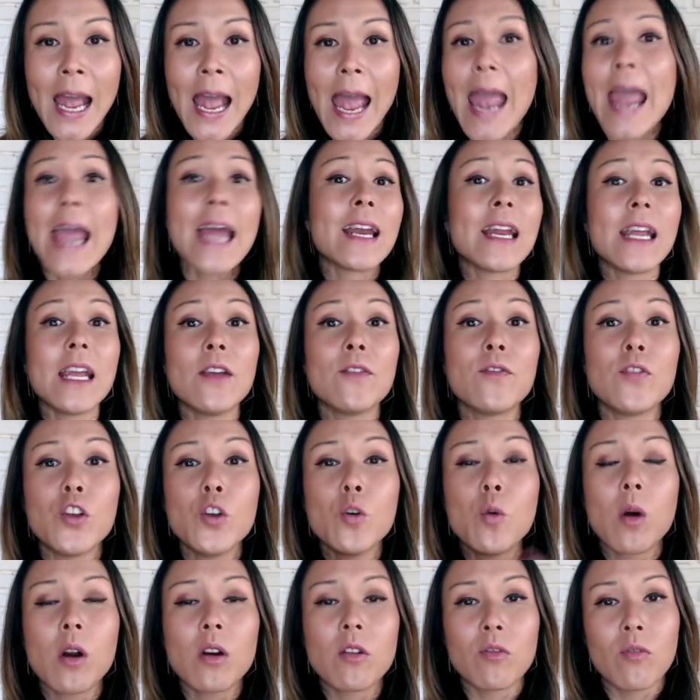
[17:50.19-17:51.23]
And if you
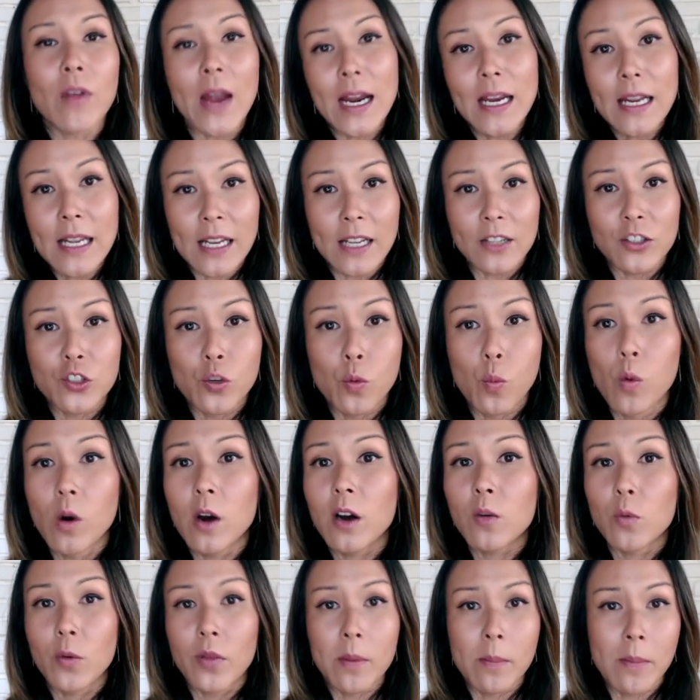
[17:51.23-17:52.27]
are ready to
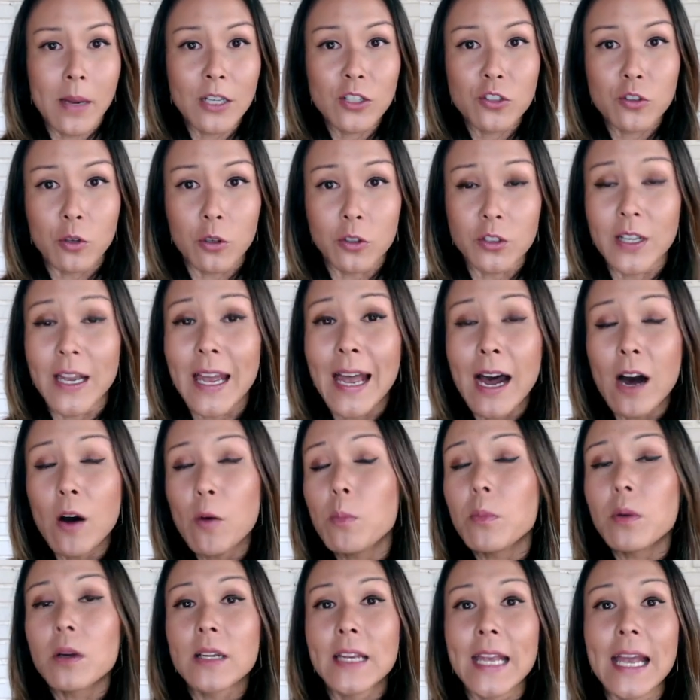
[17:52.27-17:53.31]
work with a mentor to
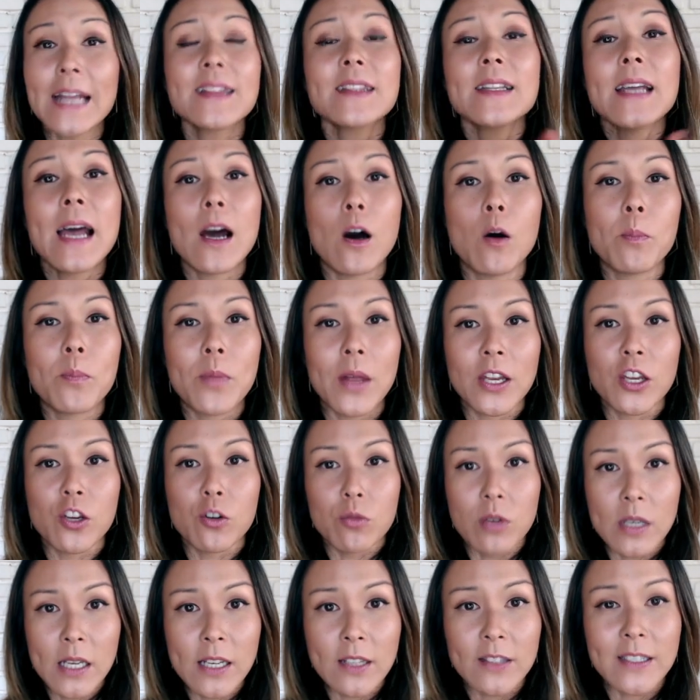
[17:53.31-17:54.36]
help get the help that you
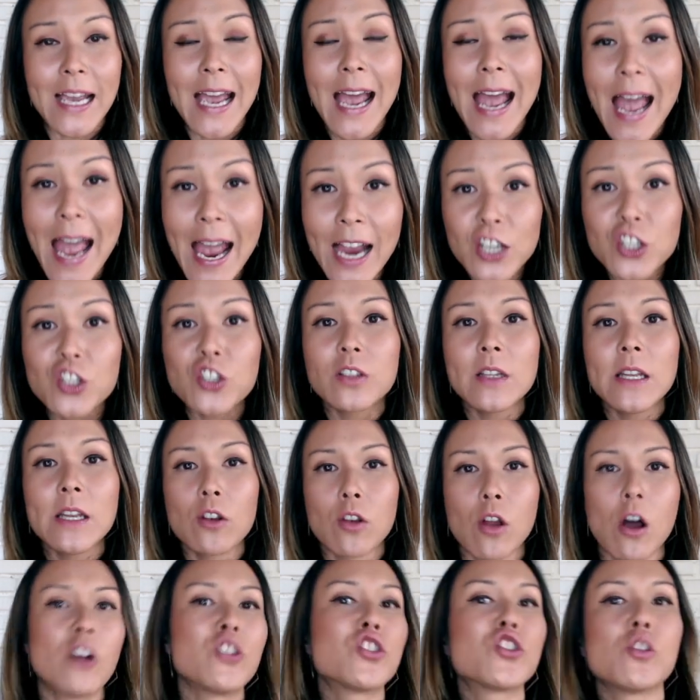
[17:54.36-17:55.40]
need to actually
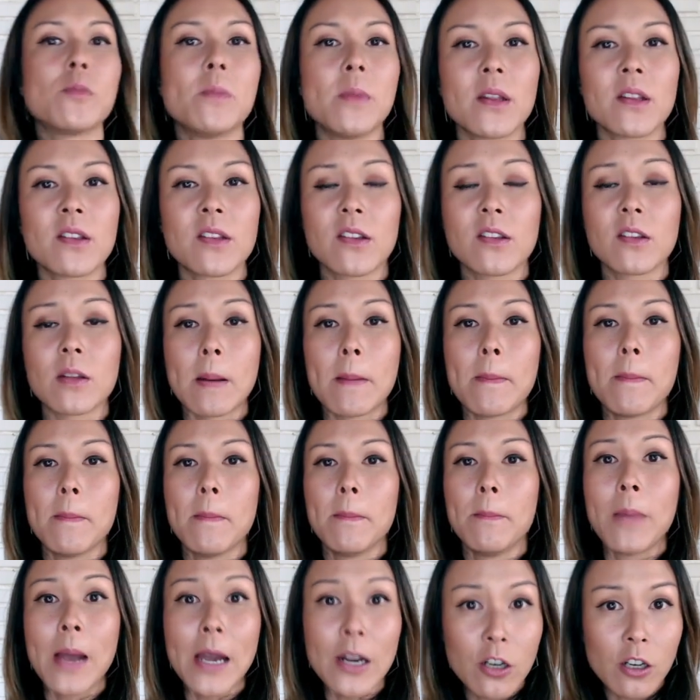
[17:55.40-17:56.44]
launch your business
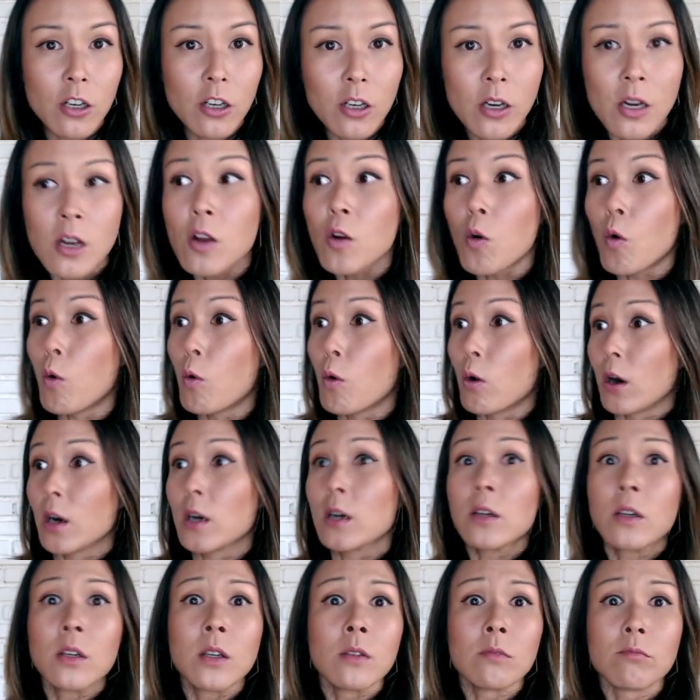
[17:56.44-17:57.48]
better or
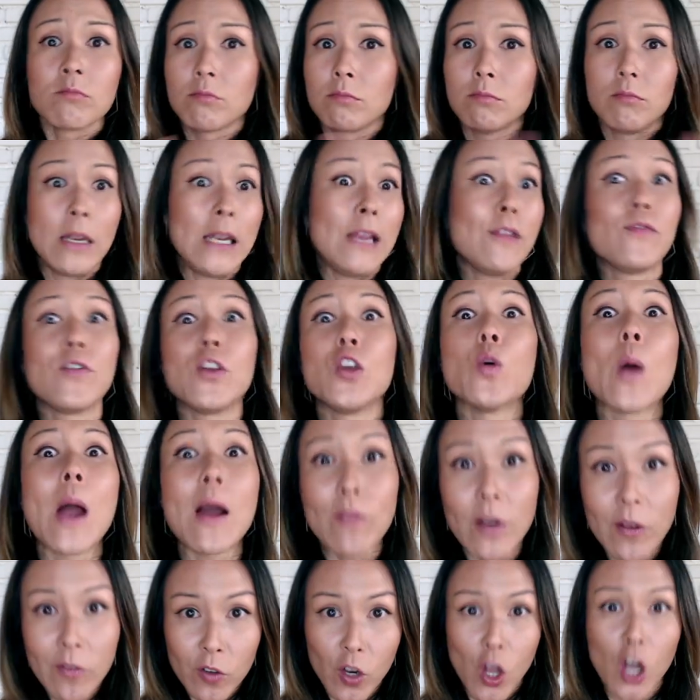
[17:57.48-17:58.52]
if you haven't
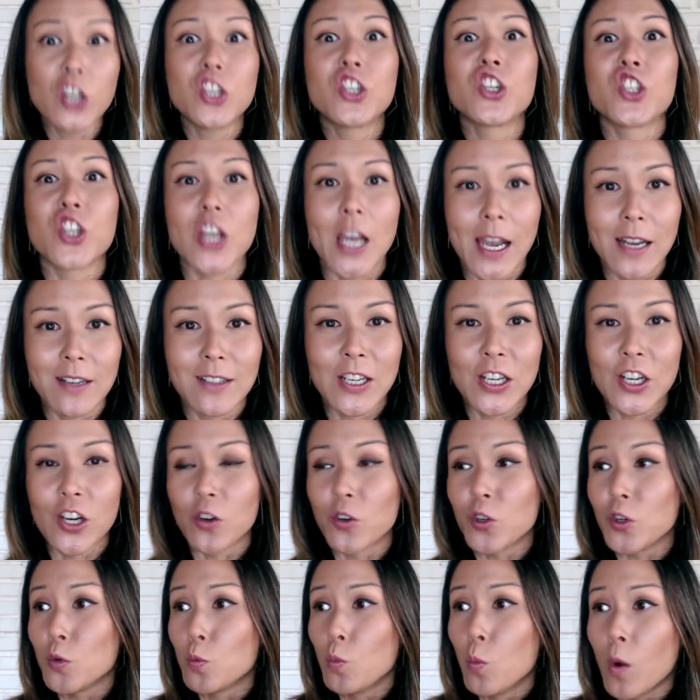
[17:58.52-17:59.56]
even launched yet, you know,
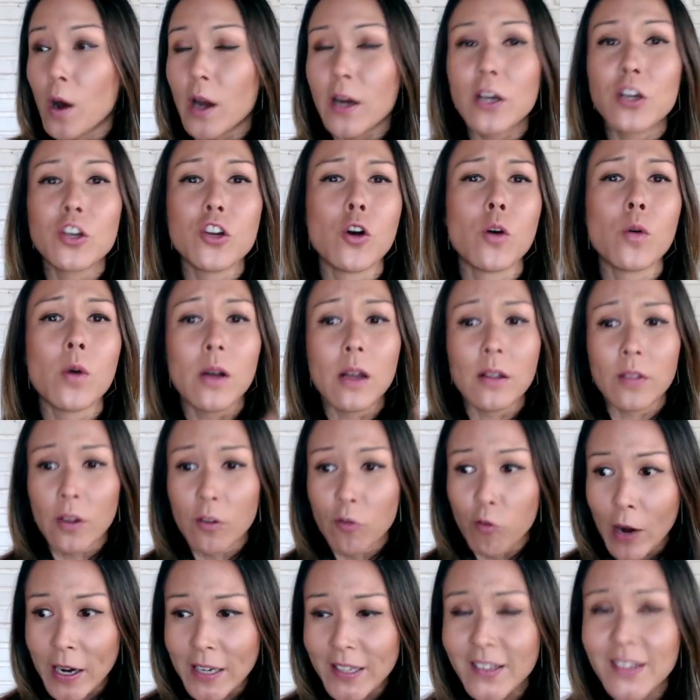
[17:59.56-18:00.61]
you want to know the
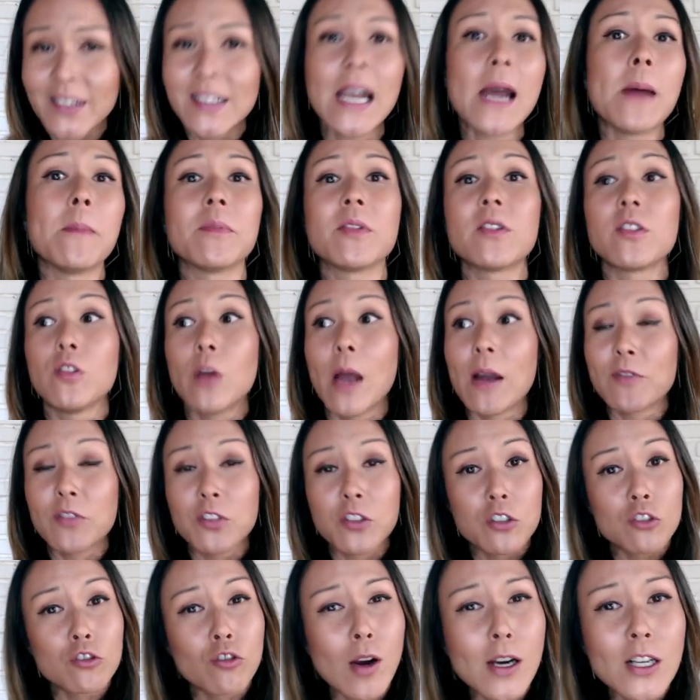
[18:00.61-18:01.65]
right steps to have
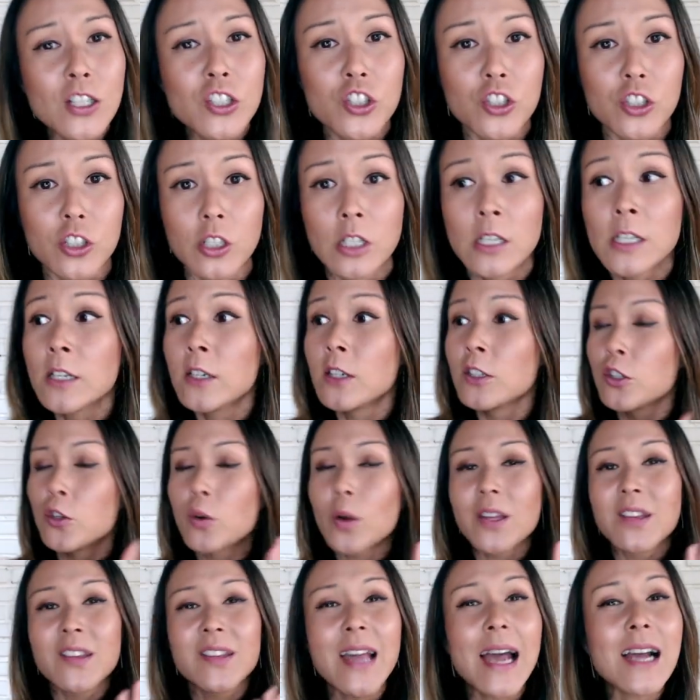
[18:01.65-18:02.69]
structure, to know
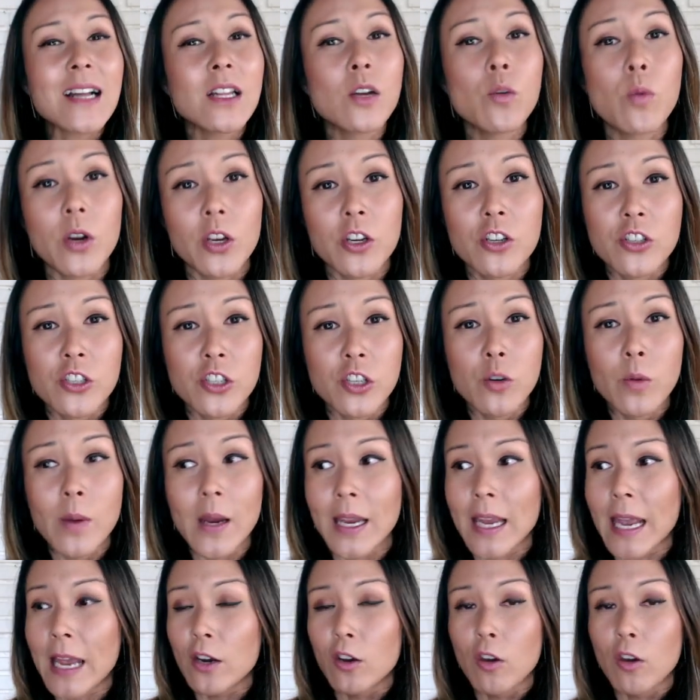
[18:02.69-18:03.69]
exactly what you're doing and